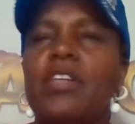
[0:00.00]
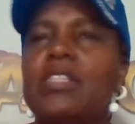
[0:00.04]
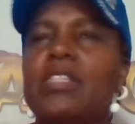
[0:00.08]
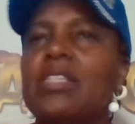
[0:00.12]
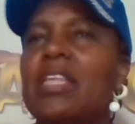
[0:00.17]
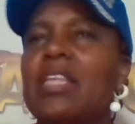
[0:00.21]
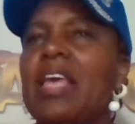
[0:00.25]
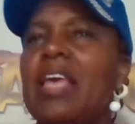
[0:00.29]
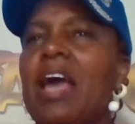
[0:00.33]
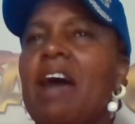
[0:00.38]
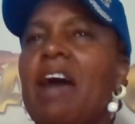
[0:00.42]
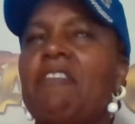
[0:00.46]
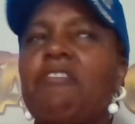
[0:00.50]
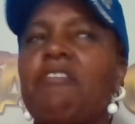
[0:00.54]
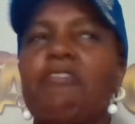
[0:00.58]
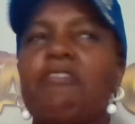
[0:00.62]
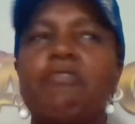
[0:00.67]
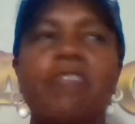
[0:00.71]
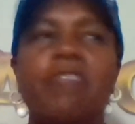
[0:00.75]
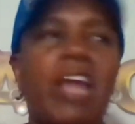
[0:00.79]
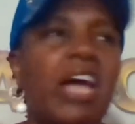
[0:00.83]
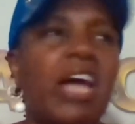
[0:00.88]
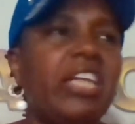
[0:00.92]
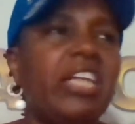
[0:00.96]
They have
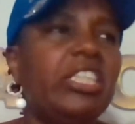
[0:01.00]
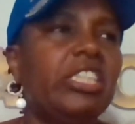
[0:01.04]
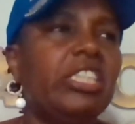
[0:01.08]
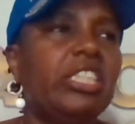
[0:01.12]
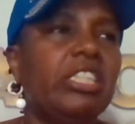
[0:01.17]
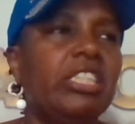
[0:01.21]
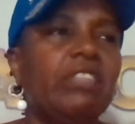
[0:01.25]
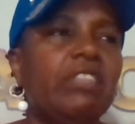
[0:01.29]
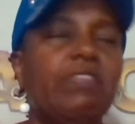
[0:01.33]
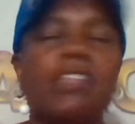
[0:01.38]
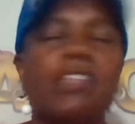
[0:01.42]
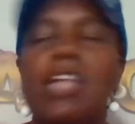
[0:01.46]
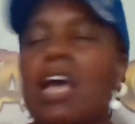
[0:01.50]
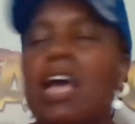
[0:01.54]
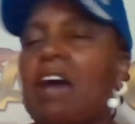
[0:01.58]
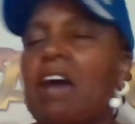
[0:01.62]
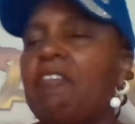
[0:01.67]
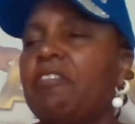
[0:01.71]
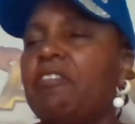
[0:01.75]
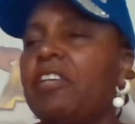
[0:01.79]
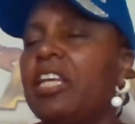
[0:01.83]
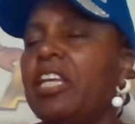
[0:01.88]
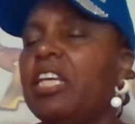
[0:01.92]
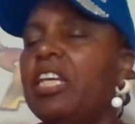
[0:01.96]
night shift, they
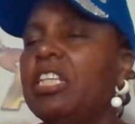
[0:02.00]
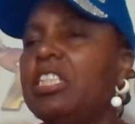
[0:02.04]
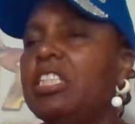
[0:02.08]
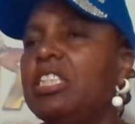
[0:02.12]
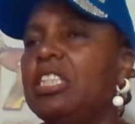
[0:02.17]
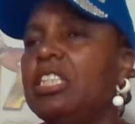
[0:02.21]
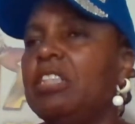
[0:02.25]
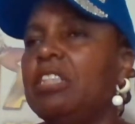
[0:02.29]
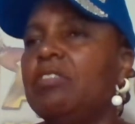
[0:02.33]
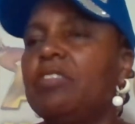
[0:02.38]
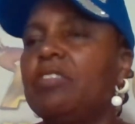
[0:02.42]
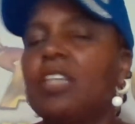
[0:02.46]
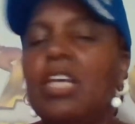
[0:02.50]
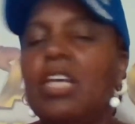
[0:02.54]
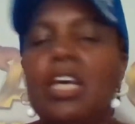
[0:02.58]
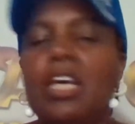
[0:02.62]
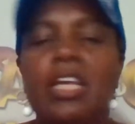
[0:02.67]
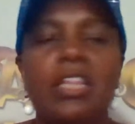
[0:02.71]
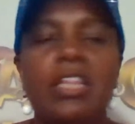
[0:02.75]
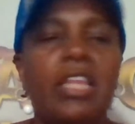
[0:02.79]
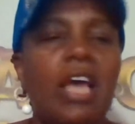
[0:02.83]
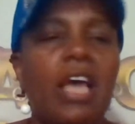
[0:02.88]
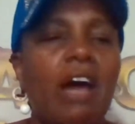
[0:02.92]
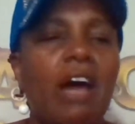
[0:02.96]
have day shift,
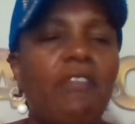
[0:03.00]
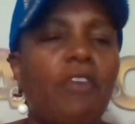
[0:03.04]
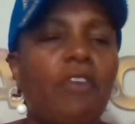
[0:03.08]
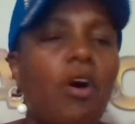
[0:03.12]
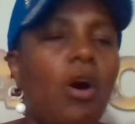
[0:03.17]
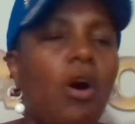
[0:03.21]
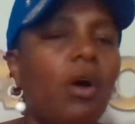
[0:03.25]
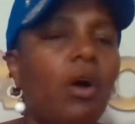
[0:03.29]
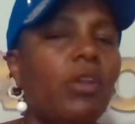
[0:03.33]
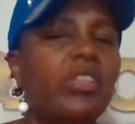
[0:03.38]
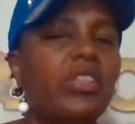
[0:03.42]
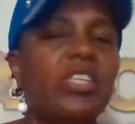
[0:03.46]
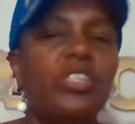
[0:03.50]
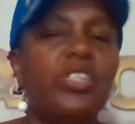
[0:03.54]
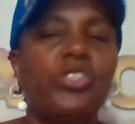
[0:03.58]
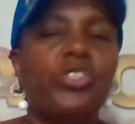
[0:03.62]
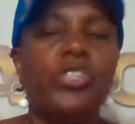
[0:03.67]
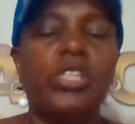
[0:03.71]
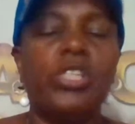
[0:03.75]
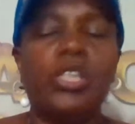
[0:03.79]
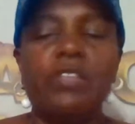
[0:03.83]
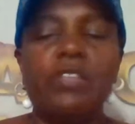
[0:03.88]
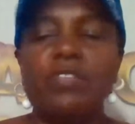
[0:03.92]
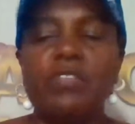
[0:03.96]
they have all these
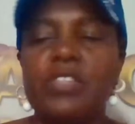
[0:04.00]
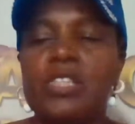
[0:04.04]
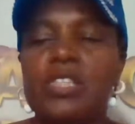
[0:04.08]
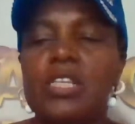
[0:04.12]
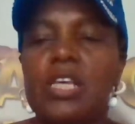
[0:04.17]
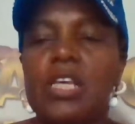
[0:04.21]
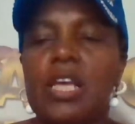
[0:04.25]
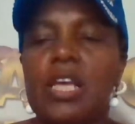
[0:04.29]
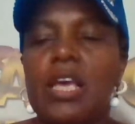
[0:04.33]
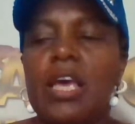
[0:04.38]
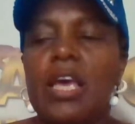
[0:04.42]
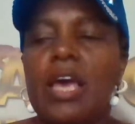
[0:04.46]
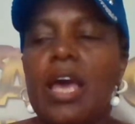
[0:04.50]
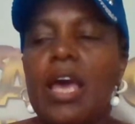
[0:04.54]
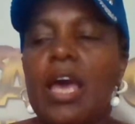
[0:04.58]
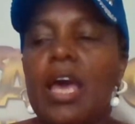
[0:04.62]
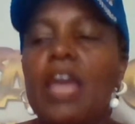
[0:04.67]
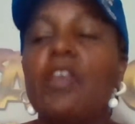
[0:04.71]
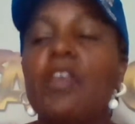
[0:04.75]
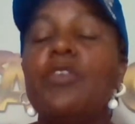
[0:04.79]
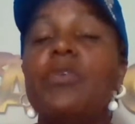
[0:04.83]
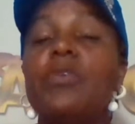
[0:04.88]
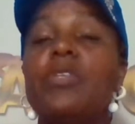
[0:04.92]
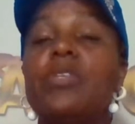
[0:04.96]
shifts, and
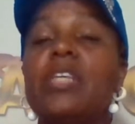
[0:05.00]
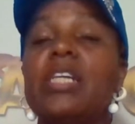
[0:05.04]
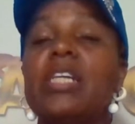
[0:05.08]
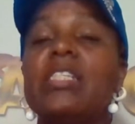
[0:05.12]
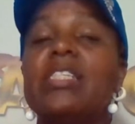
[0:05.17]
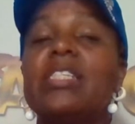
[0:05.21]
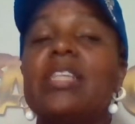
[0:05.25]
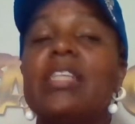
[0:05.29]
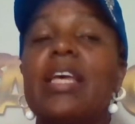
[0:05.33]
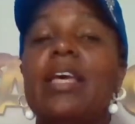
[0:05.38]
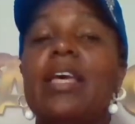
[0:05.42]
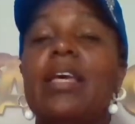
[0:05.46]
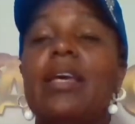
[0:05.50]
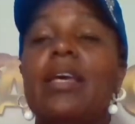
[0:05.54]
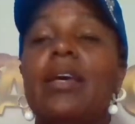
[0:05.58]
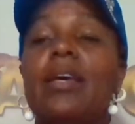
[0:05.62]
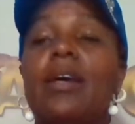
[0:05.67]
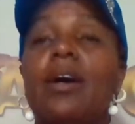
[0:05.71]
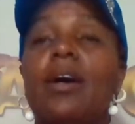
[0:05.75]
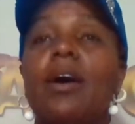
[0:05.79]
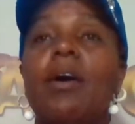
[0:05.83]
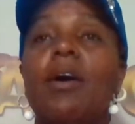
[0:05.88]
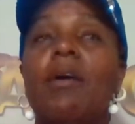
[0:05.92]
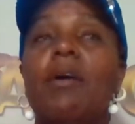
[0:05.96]
you just say,
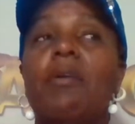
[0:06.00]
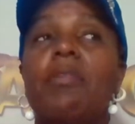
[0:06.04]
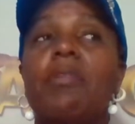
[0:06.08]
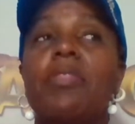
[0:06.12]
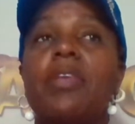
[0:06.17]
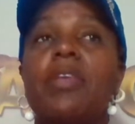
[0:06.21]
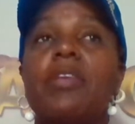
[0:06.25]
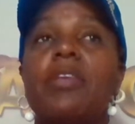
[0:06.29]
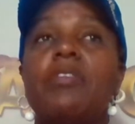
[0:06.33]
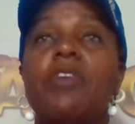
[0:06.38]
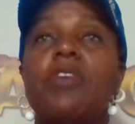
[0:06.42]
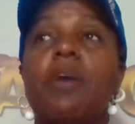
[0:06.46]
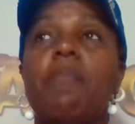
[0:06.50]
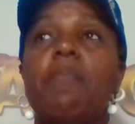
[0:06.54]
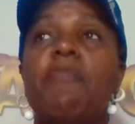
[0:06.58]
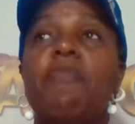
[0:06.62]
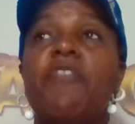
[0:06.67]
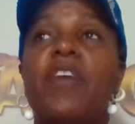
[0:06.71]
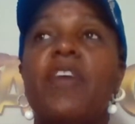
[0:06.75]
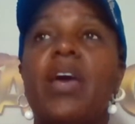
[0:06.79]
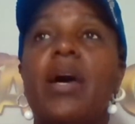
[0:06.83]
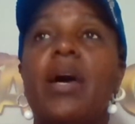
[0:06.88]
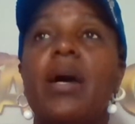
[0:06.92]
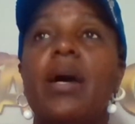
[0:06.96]
oh, the job
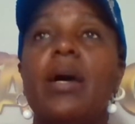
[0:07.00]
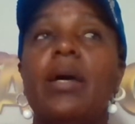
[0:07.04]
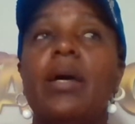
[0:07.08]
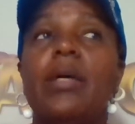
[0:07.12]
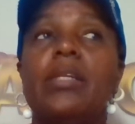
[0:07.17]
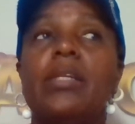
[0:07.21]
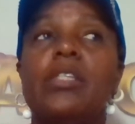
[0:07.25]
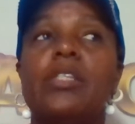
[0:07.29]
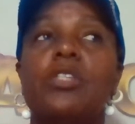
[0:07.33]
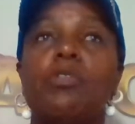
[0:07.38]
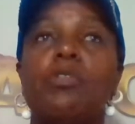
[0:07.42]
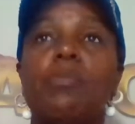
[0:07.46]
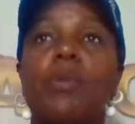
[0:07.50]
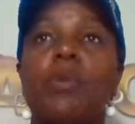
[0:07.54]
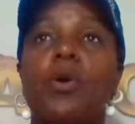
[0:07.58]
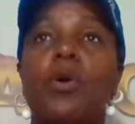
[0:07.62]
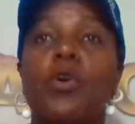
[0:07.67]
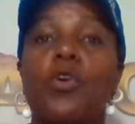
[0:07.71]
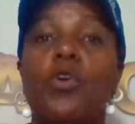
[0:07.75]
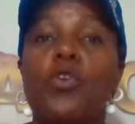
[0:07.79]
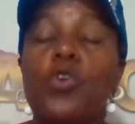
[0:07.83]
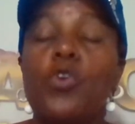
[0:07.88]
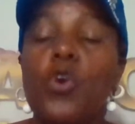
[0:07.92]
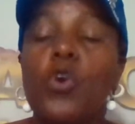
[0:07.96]
fair is tomorrow.
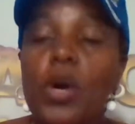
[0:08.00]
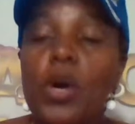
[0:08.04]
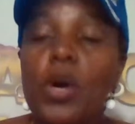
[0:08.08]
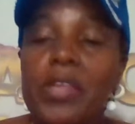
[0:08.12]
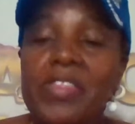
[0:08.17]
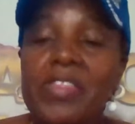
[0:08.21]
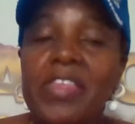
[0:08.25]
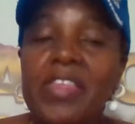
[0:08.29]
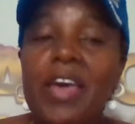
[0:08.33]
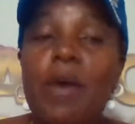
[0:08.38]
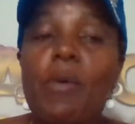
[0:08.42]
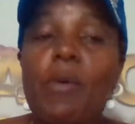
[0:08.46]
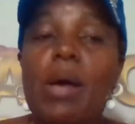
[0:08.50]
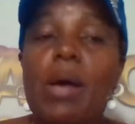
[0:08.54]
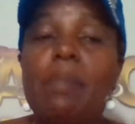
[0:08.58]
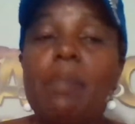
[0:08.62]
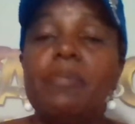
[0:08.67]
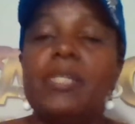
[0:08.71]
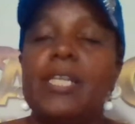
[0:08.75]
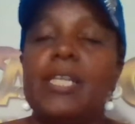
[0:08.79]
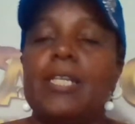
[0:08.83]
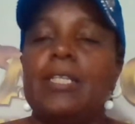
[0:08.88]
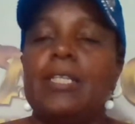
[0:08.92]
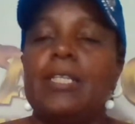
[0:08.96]
Go in their
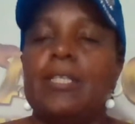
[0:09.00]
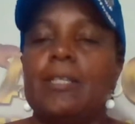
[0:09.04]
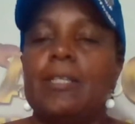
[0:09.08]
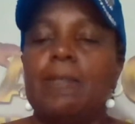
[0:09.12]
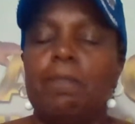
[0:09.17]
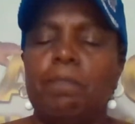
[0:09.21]
website.